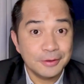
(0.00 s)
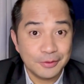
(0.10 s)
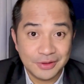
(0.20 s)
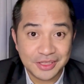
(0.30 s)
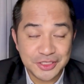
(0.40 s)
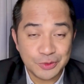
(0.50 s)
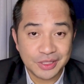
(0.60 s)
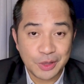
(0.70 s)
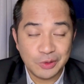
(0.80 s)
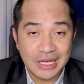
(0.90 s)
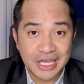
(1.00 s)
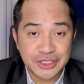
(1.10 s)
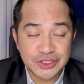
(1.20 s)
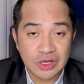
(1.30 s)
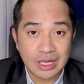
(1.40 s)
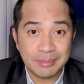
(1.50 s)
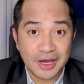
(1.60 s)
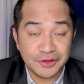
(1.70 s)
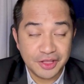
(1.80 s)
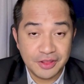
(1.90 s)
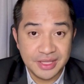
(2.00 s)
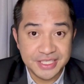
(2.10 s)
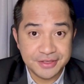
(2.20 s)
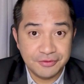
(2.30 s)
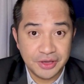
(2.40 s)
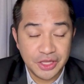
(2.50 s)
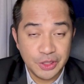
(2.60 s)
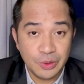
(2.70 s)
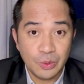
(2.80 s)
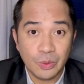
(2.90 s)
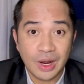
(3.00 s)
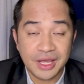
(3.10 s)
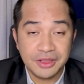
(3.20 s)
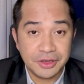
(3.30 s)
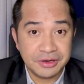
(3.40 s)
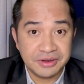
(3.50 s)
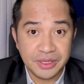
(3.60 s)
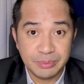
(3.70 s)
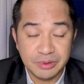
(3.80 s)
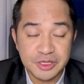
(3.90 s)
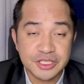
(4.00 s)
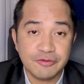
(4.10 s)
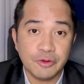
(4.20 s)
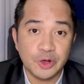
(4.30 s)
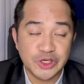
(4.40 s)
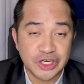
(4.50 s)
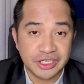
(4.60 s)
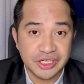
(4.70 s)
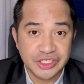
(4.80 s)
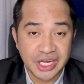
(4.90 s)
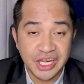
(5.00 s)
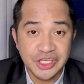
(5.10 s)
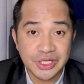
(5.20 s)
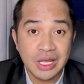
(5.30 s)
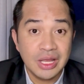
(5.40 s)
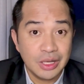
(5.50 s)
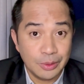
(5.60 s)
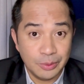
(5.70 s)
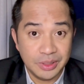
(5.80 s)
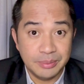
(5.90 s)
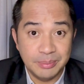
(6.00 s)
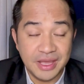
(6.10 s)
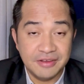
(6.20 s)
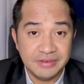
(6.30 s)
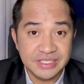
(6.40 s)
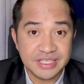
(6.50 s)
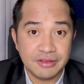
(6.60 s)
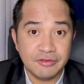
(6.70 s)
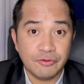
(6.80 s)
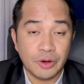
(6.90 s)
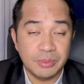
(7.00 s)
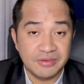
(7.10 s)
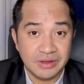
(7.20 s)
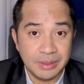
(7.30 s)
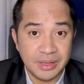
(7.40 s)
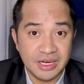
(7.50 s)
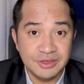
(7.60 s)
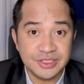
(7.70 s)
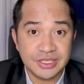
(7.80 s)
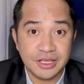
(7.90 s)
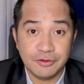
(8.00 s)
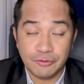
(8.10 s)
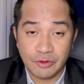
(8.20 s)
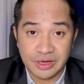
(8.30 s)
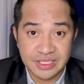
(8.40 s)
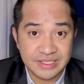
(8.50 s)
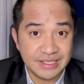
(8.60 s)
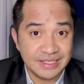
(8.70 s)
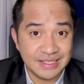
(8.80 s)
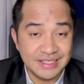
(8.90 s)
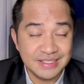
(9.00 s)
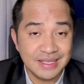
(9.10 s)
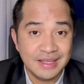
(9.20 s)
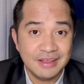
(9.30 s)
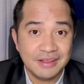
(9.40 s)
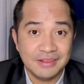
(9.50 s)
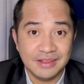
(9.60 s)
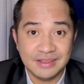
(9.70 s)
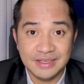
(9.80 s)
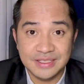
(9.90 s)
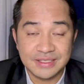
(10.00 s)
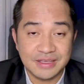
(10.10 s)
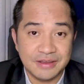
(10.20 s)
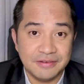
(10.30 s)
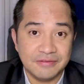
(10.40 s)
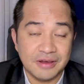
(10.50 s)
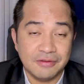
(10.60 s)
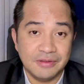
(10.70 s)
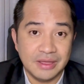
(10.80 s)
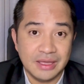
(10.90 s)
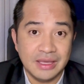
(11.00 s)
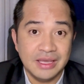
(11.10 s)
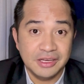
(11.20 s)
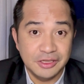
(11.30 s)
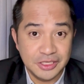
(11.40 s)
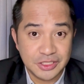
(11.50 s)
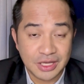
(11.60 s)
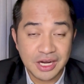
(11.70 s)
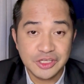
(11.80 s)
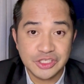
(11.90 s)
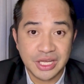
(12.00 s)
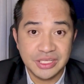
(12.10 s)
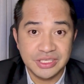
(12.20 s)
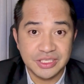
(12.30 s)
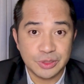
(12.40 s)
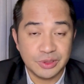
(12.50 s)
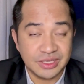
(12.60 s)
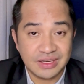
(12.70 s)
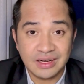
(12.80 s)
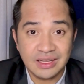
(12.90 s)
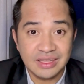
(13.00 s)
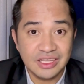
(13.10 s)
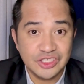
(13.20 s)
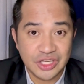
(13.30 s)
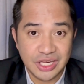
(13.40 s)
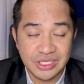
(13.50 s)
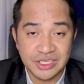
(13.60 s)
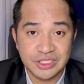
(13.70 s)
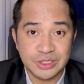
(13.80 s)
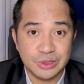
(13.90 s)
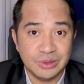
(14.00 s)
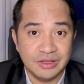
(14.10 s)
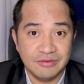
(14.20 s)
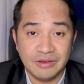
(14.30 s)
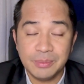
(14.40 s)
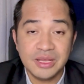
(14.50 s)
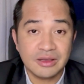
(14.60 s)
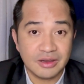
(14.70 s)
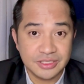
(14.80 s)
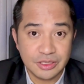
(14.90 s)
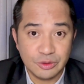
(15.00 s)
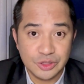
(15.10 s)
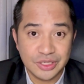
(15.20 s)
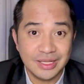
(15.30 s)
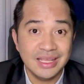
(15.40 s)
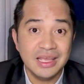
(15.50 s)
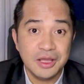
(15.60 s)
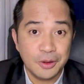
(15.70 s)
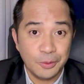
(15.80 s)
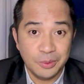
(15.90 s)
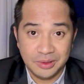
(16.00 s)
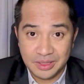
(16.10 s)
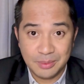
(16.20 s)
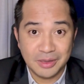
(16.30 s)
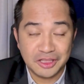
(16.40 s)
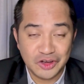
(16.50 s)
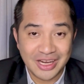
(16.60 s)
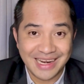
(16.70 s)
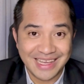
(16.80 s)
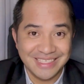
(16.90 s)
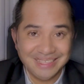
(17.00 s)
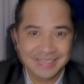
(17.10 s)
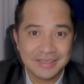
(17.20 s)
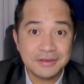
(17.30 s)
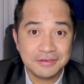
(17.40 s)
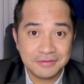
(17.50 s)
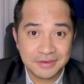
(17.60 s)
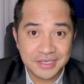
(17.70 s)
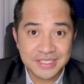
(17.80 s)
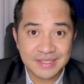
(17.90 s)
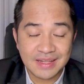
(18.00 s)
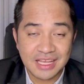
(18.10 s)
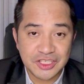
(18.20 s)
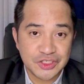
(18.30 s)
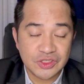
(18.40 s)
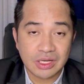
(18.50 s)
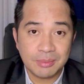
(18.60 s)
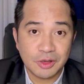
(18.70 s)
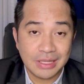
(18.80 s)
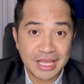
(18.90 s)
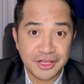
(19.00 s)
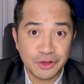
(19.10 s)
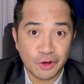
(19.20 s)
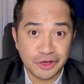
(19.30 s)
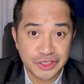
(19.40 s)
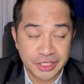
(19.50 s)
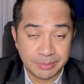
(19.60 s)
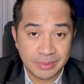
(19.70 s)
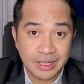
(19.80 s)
That is what I would like to talk about in this video, why the current push for charter change would benefit the former Filipinos and foreign citizens. That is, if the desired changes or targeted changes to the Philippine Constitution would materialize. First, let's talk about land ownership.